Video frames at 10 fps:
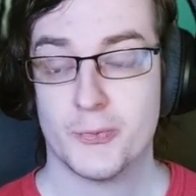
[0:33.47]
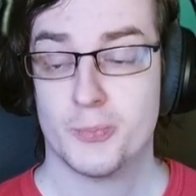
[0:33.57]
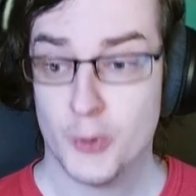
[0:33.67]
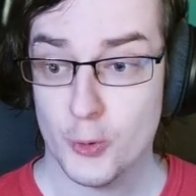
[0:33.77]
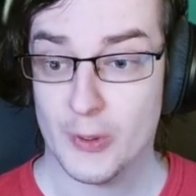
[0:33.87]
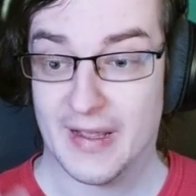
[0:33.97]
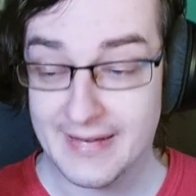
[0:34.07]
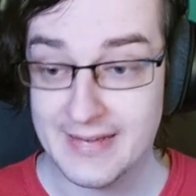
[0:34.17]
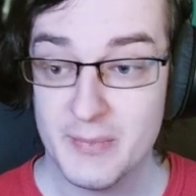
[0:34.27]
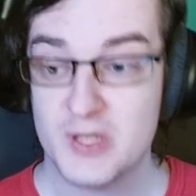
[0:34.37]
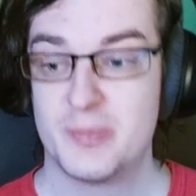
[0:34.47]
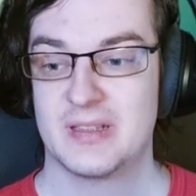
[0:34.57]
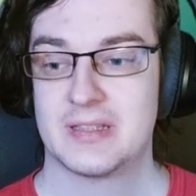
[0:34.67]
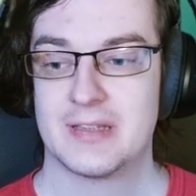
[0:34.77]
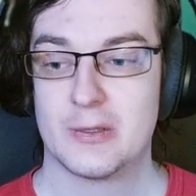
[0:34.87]
pure damage
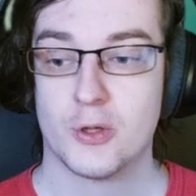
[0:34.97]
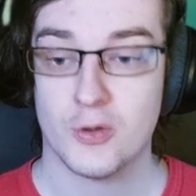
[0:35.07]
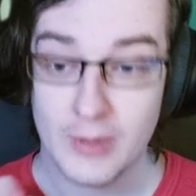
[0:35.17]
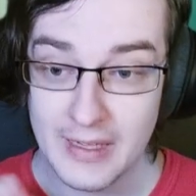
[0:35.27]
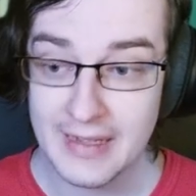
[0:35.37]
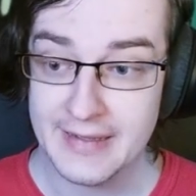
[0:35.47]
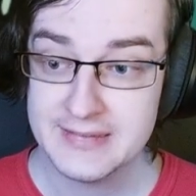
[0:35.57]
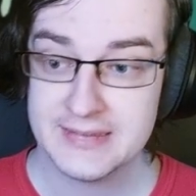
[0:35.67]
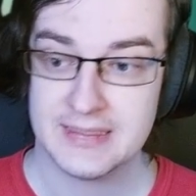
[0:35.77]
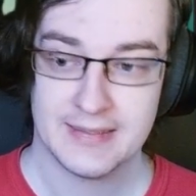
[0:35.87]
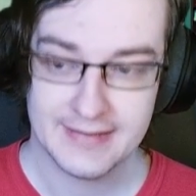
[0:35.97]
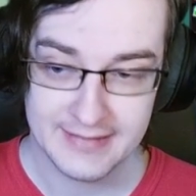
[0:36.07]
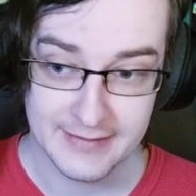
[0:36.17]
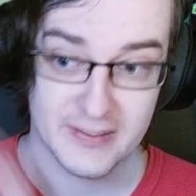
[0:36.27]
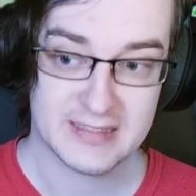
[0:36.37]
build, then you go haste,
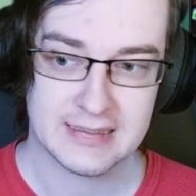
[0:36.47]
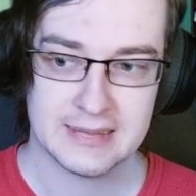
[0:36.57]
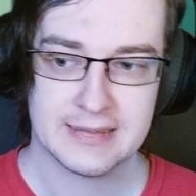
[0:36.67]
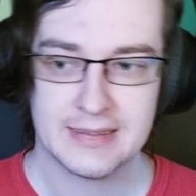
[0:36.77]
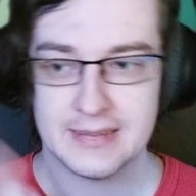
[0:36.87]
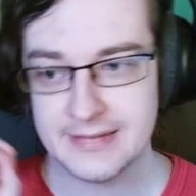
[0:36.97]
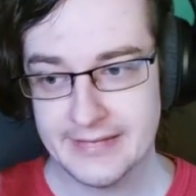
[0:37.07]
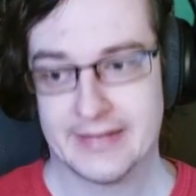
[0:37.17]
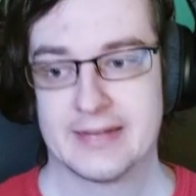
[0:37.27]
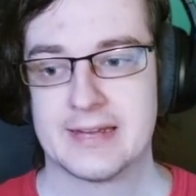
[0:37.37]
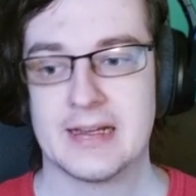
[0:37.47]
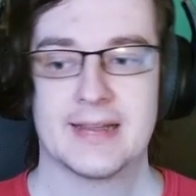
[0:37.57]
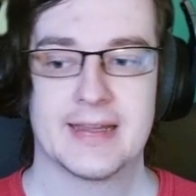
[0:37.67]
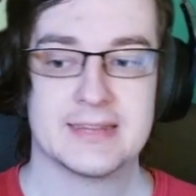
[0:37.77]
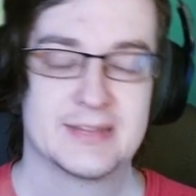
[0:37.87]
then versatility, then critical
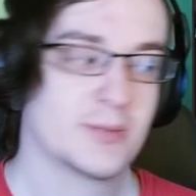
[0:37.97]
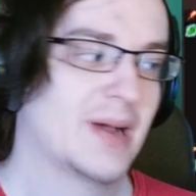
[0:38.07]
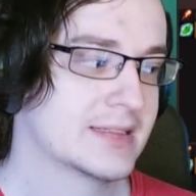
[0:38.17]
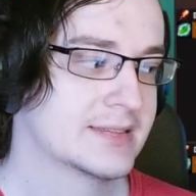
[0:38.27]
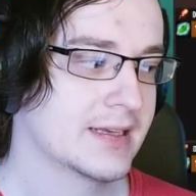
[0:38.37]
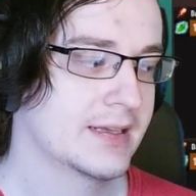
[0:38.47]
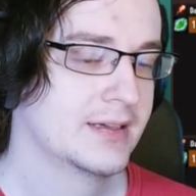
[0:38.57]
and zero mastery.